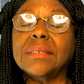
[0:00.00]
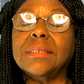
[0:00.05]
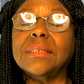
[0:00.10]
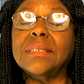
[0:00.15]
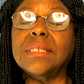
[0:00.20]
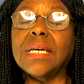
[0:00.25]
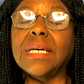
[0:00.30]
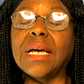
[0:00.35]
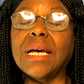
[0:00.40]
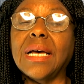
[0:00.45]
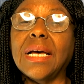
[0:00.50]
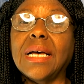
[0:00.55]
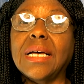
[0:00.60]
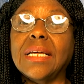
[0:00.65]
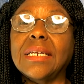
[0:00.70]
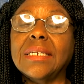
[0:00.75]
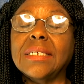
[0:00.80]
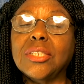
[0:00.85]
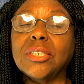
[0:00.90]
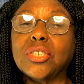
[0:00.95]
That
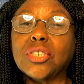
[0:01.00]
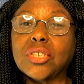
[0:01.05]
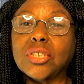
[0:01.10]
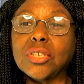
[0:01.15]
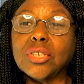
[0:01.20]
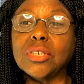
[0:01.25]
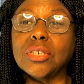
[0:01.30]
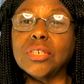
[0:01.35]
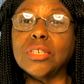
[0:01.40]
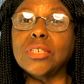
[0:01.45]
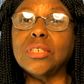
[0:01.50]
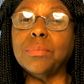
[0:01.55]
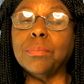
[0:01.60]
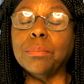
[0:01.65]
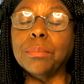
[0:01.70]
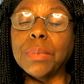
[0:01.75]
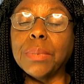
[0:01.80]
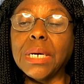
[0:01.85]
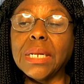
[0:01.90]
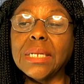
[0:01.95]
is good.
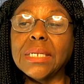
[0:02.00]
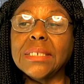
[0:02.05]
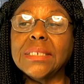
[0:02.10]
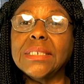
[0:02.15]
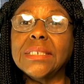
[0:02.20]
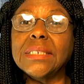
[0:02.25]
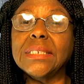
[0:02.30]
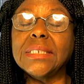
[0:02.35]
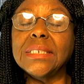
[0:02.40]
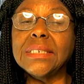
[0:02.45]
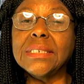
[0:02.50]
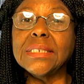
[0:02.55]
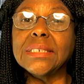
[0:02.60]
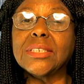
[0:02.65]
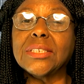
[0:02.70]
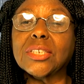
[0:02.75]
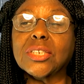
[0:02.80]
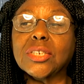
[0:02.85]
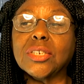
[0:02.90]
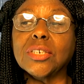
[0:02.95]
Mullein
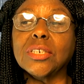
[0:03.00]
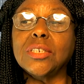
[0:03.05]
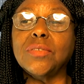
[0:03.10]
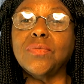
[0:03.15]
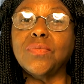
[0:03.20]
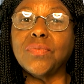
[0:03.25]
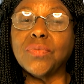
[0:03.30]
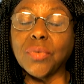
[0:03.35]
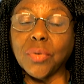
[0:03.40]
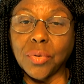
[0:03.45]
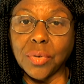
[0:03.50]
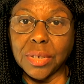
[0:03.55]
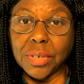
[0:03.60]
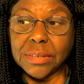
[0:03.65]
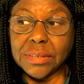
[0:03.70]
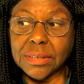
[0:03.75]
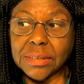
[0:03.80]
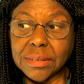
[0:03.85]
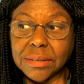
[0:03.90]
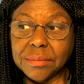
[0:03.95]
is good for
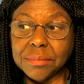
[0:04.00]
it.